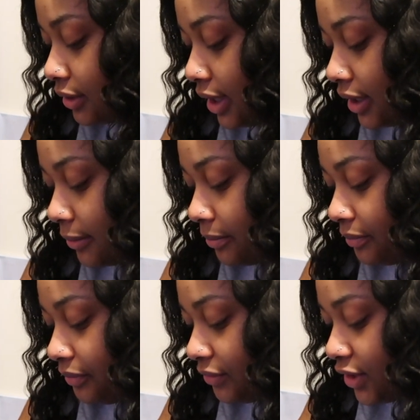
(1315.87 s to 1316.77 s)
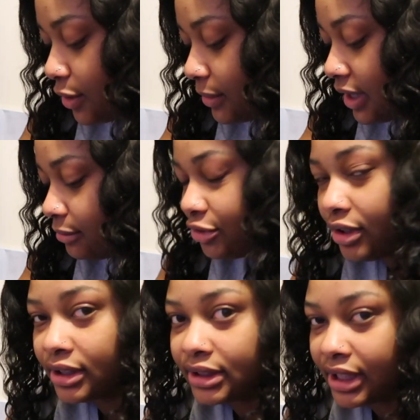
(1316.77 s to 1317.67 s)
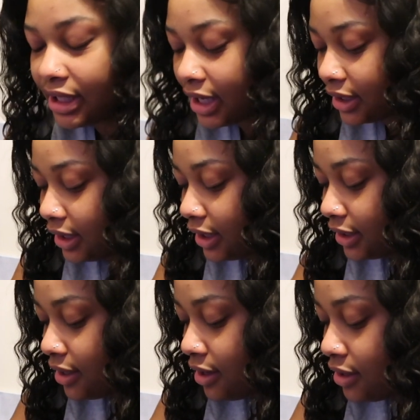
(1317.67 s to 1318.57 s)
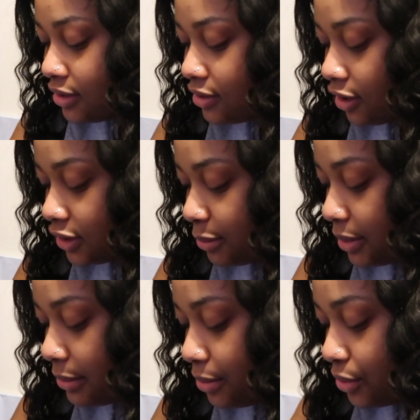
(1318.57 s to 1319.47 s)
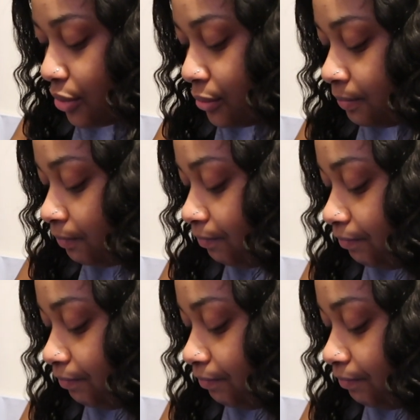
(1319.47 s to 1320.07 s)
Like when I'm drunk, then I could like talk to people